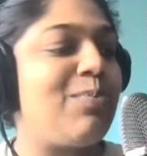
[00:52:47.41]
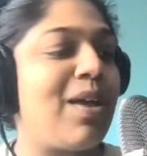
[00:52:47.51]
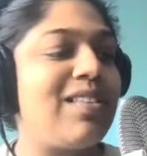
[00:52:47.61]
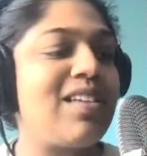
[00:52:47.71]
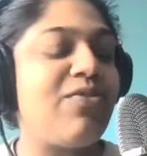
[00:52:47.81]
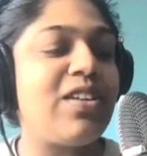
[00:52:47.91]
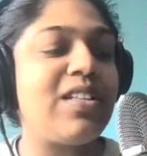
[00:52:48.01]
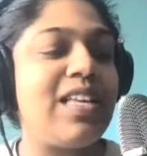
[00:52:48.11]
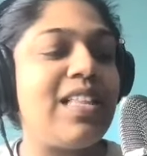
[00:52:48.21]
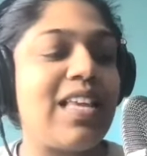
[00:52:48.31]
but
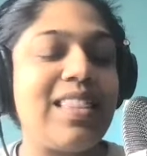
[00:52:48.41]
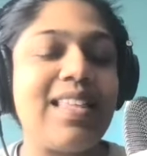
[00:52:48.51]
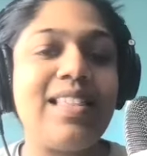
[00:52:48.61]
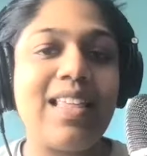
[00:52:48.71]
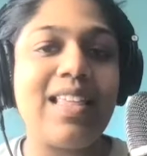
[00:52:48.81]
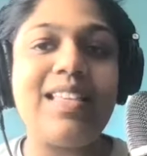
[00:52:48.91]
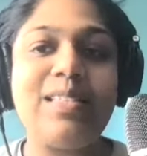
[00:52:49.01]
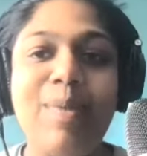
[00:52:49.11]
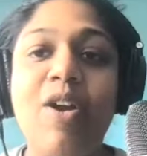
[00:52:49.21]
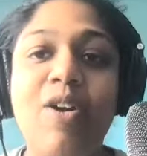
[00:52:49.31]
definitely like
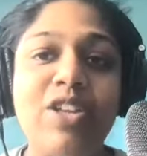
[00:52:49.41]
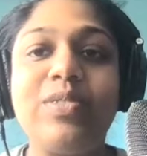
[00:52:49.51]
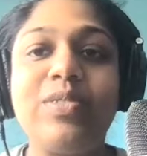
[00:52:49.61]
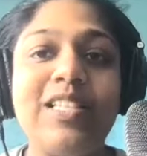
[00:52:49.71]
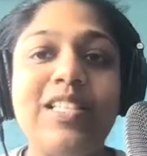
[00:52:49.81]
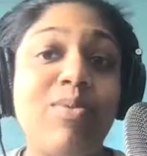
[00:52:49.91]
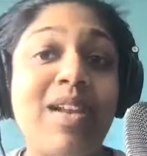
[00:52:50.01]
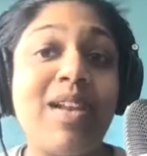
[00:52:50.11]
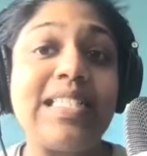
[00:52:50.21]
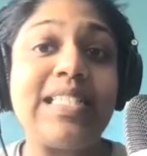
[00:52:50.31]
these men are using these
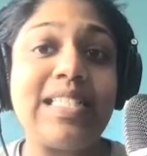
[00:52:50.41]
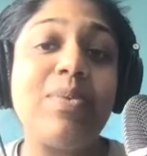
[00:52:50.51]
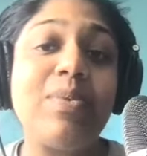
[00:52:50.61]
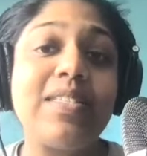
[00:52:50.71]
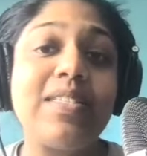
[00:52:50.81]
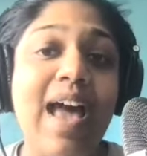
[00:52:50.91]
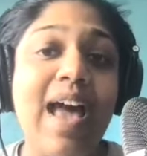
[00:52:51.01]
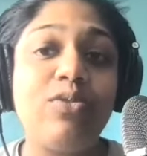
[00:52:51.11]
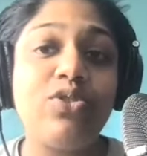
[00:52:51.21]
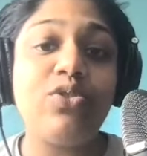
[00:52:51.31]
women as examples of
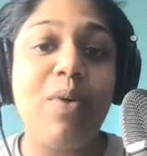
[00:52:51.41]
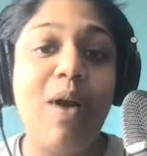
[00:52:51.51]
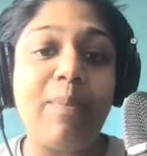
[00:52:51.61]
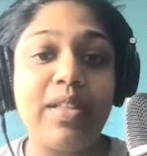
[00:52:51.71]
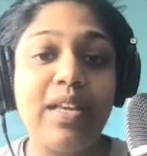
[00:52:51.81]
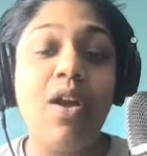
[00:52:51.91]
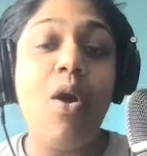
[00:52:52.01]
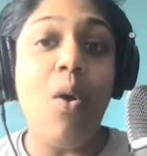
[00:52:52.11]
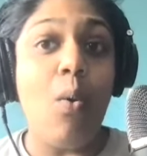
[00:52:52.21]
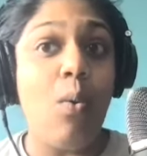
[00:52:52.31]
how to properly
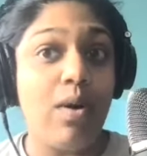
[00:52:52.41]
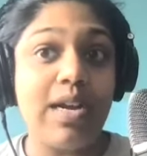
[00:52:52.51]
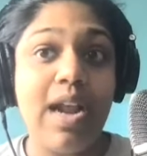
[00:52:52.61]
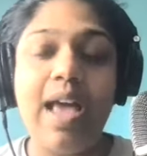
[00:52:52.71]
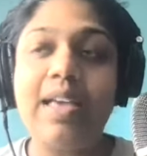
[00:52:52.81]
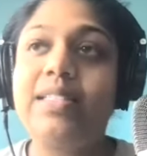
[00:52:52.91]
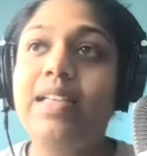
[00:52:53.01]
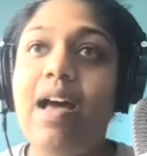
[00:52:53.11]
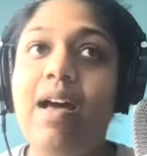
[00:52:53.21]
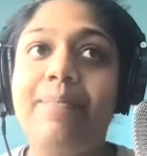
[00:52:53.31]
organize.